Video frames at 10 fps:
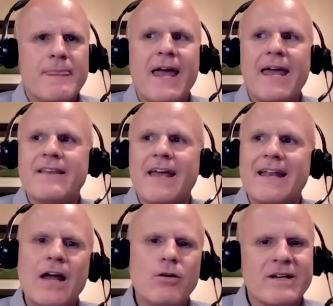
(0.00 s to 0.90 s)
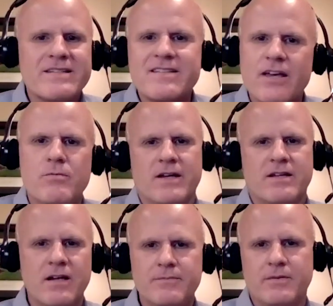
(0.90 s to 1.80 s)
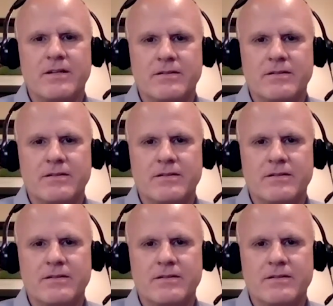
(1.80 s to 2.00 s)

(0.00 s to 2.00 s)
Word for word: and and how do i scale my company